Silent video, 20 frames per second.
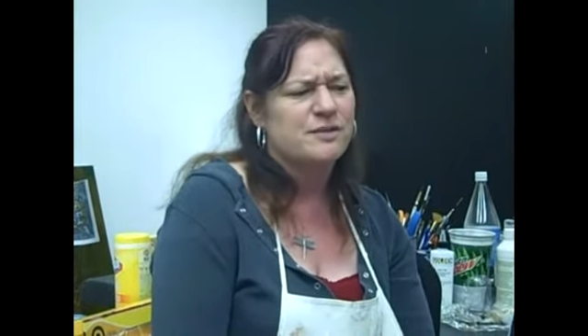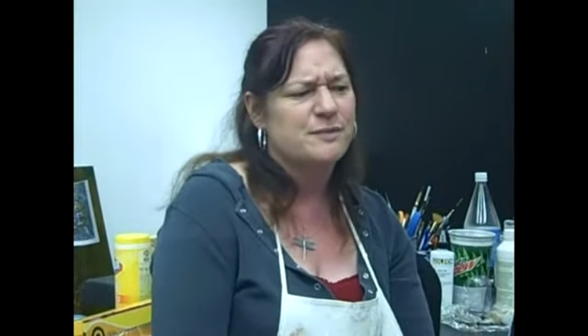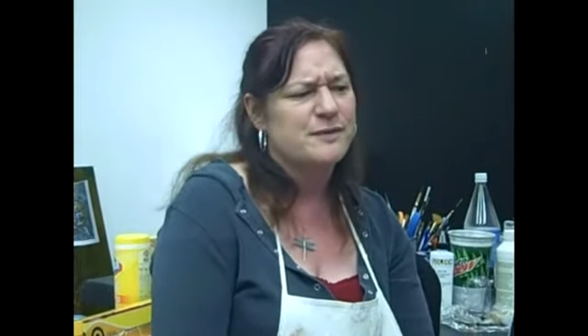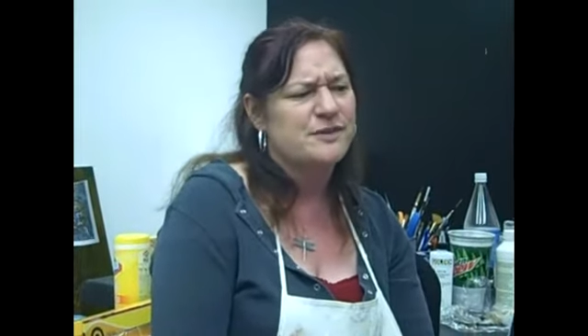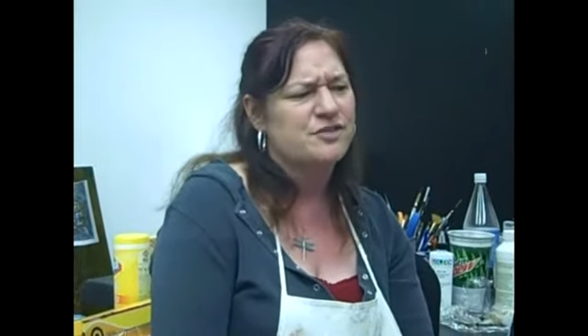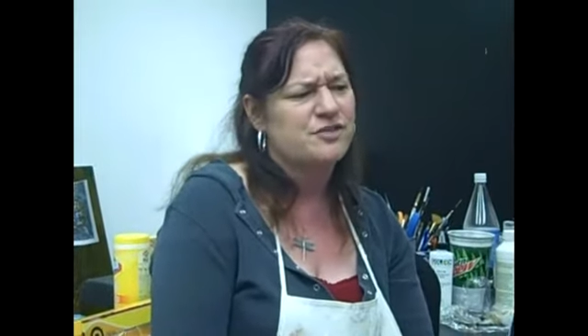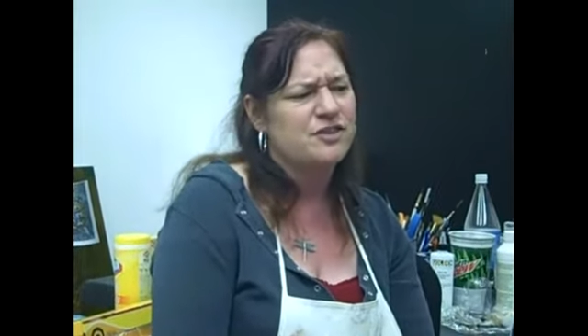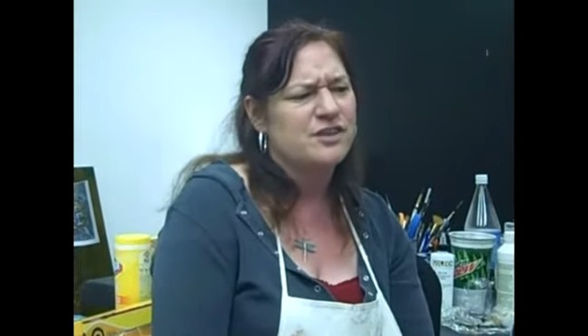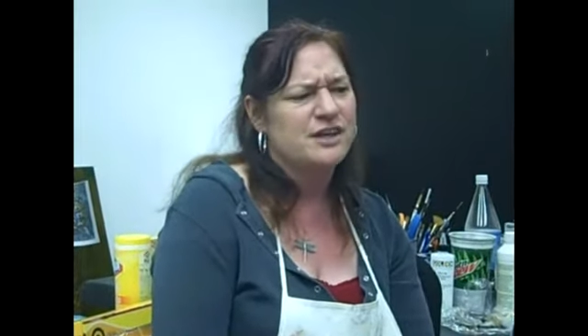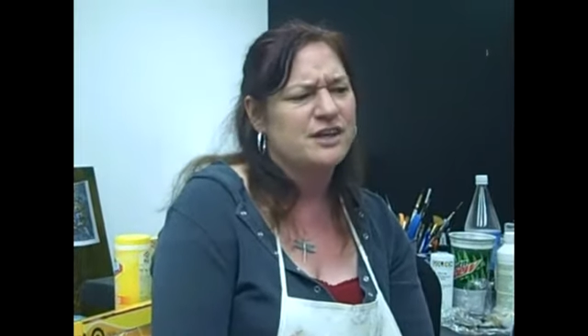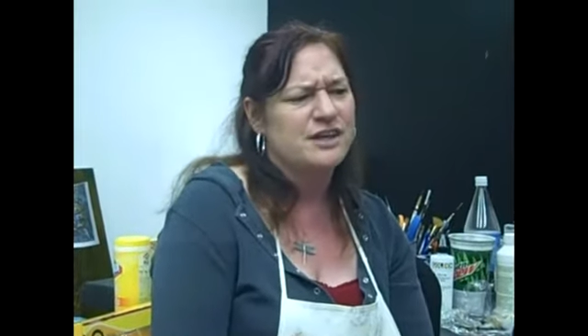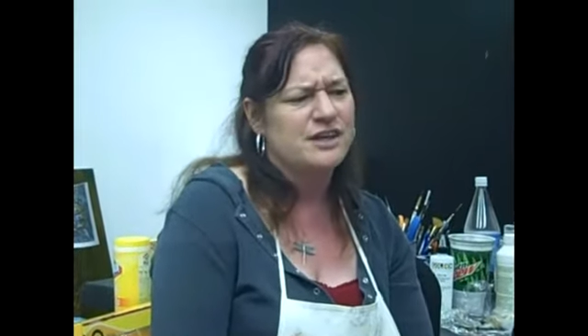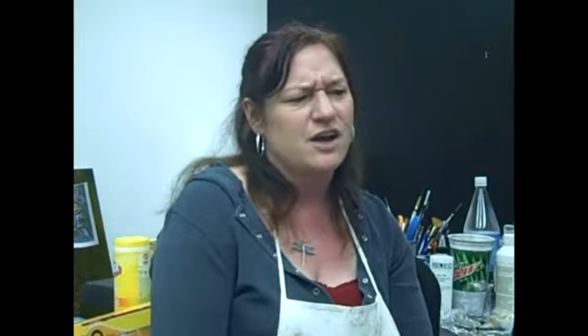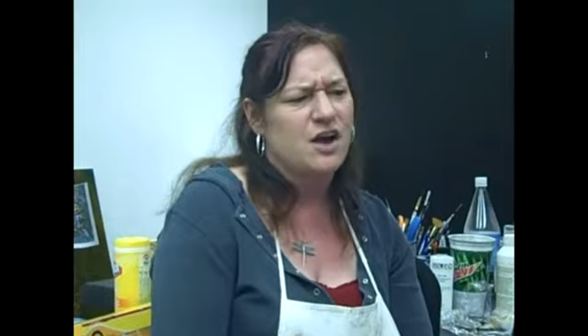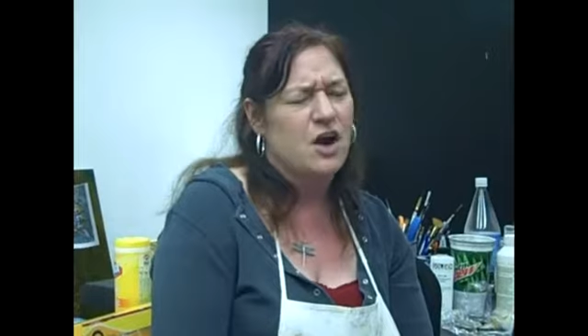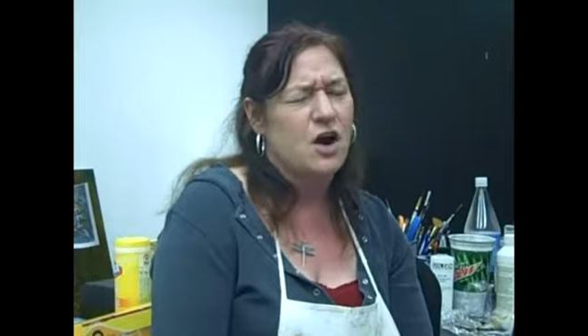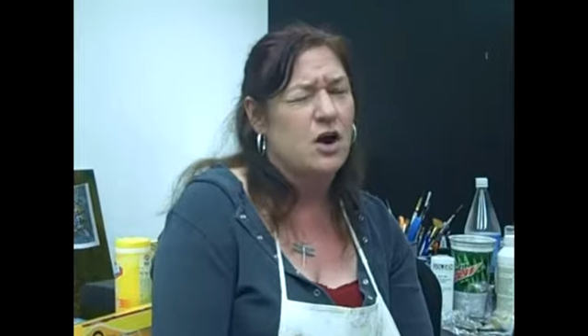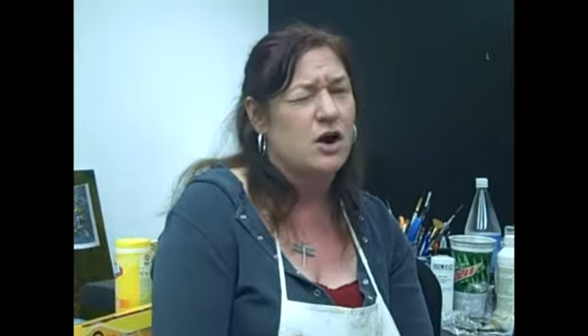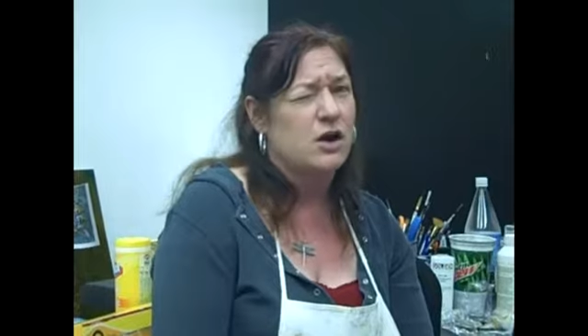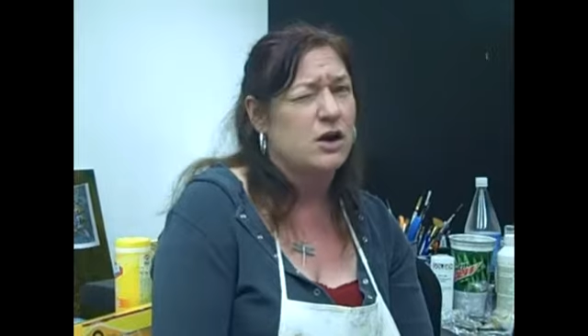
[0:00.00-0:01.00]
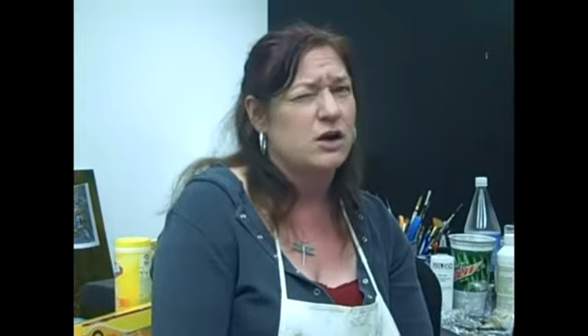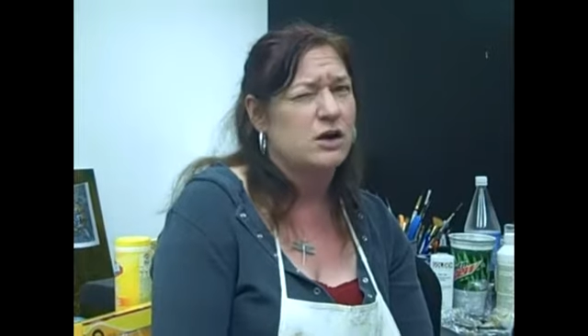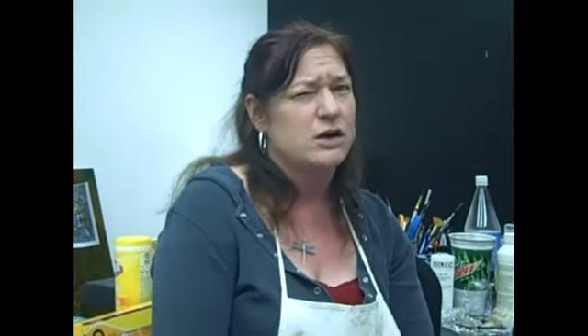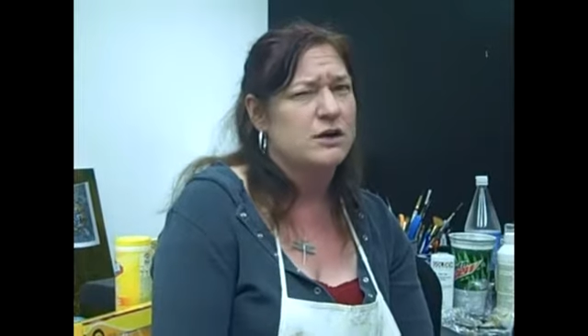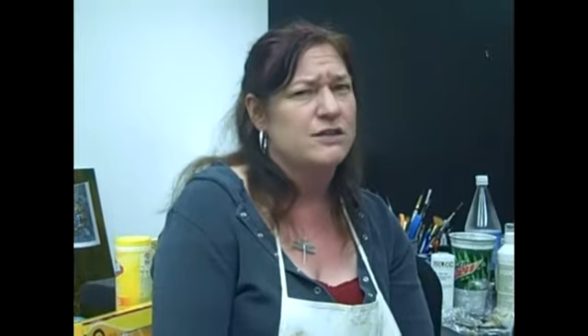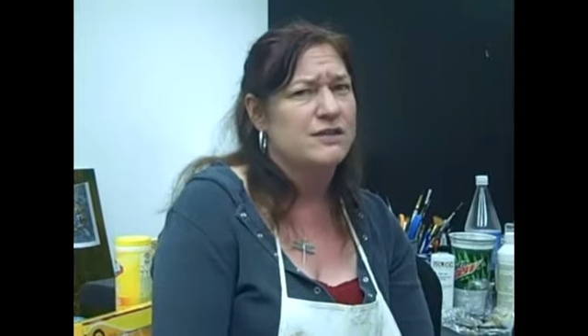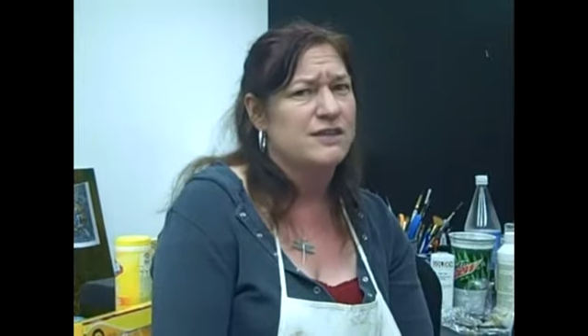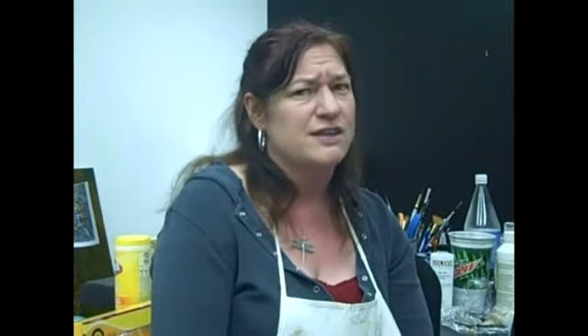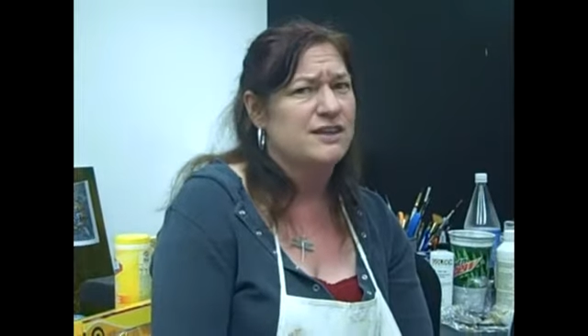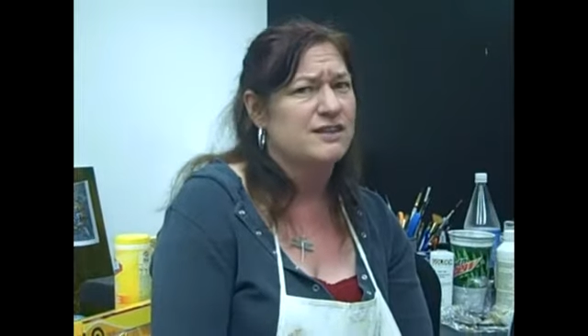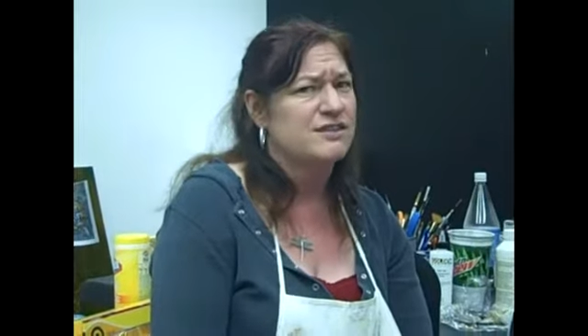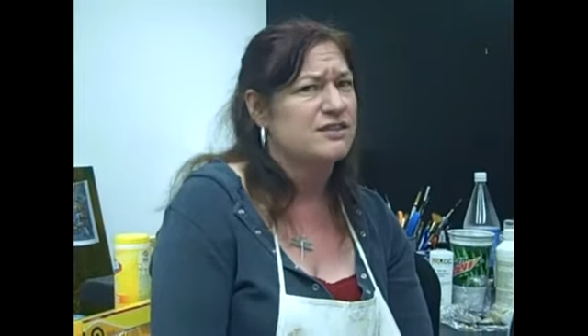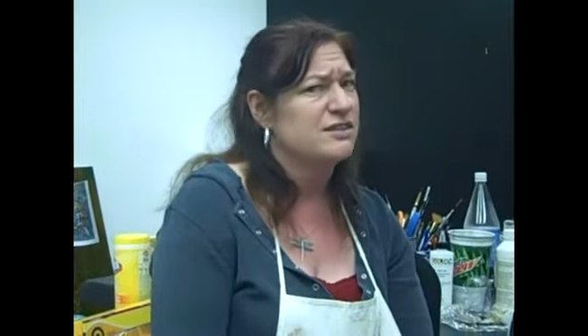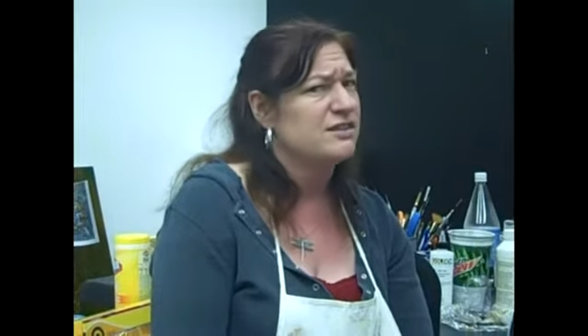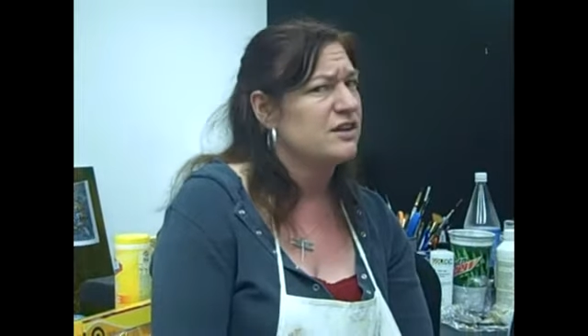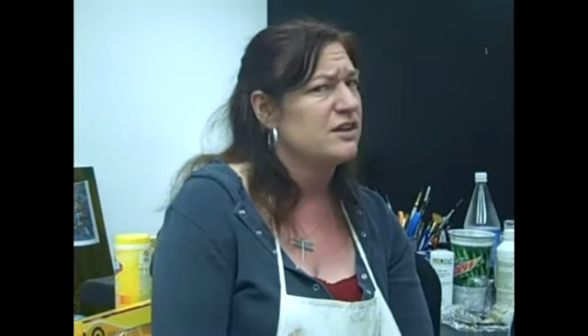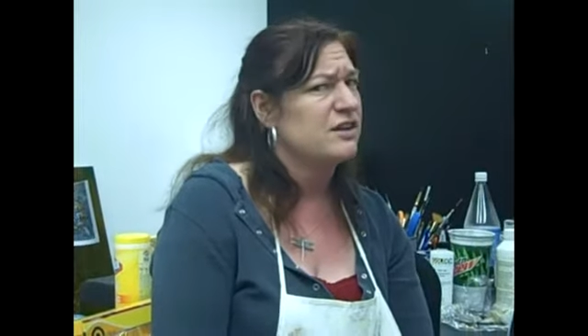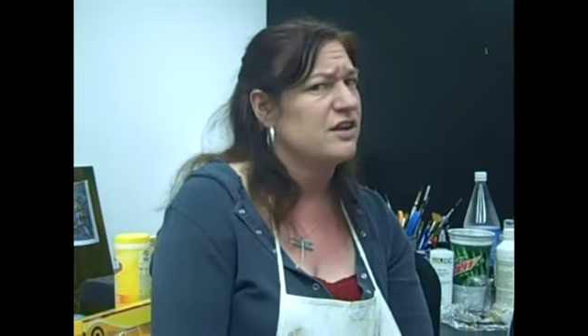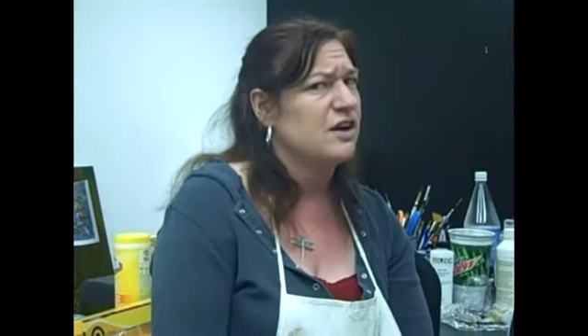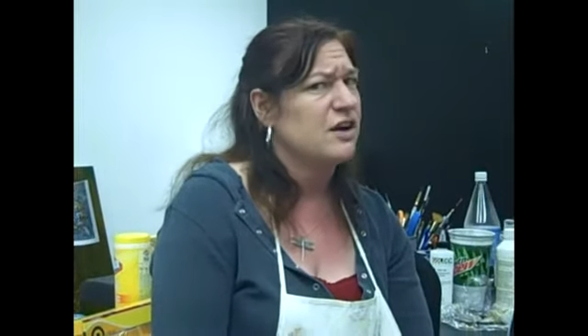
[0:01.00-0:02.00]
especially hard
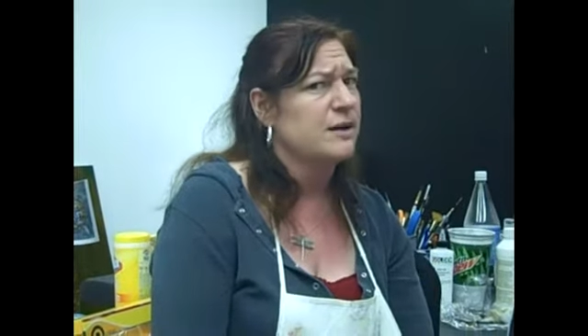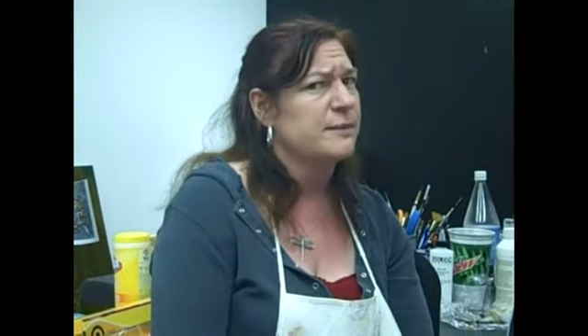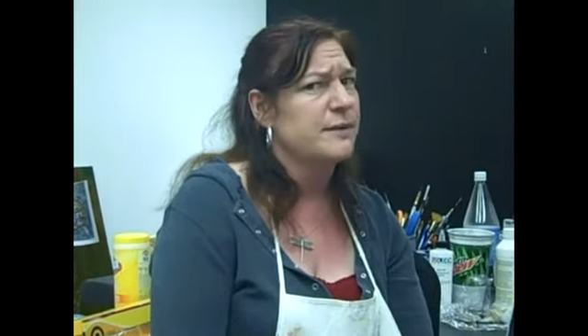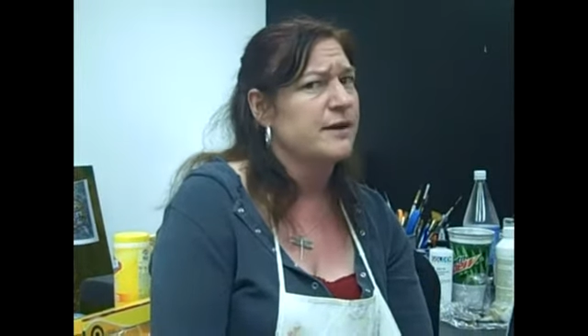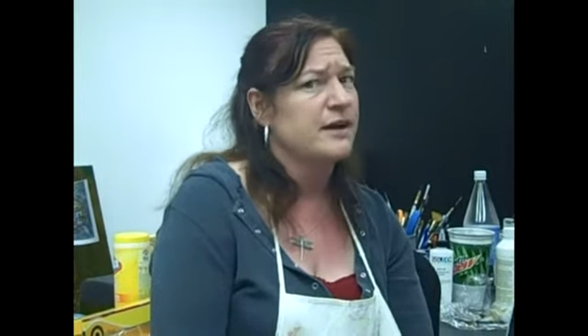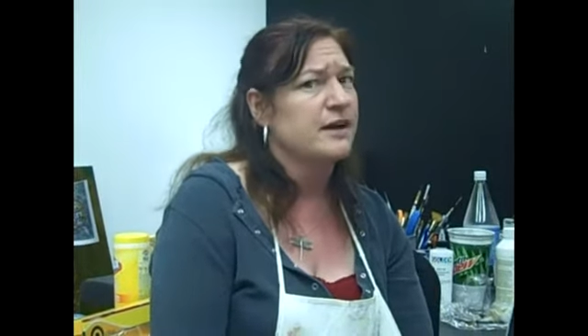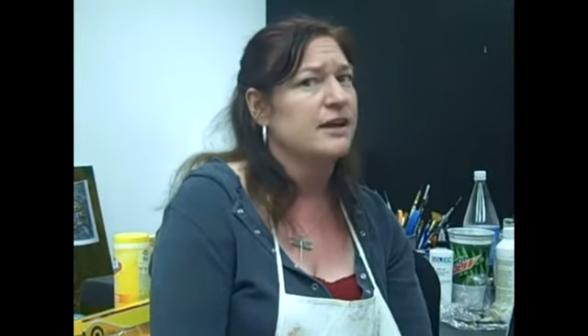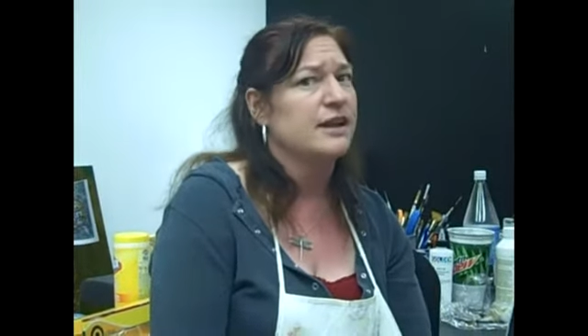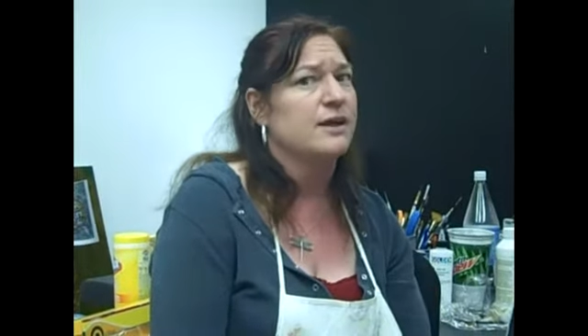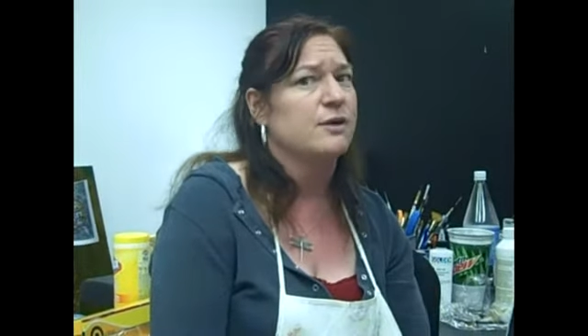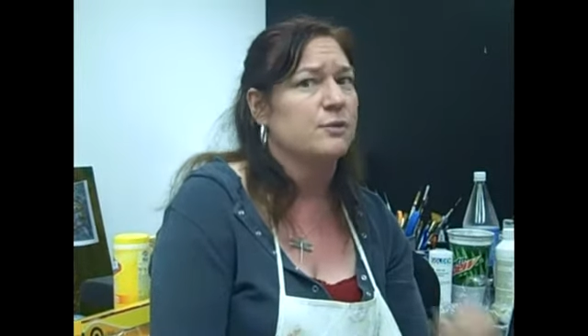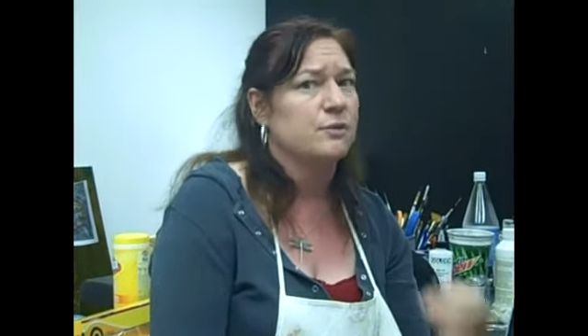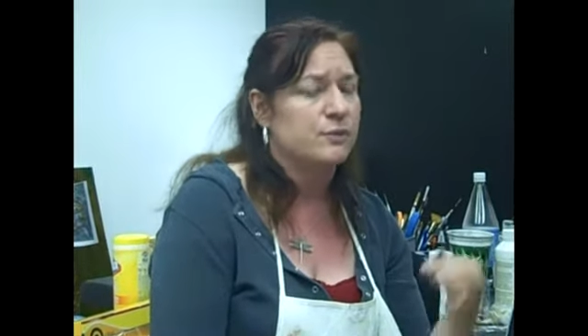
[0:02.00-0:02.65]
things to talk about,